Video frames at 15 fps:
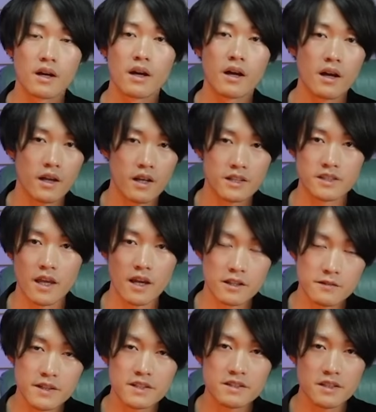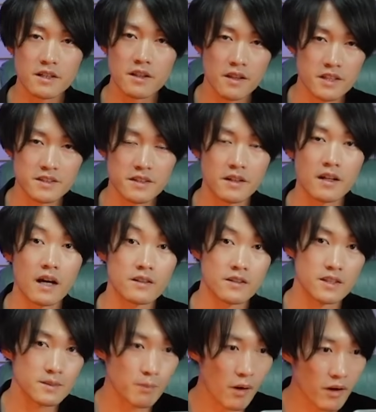Is anyone still listening at this
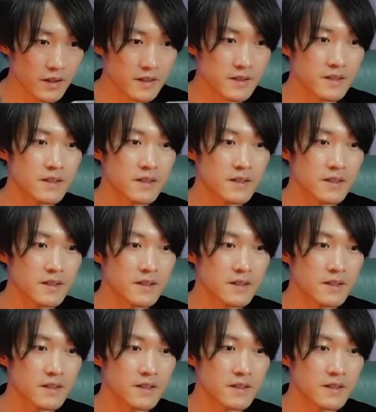point?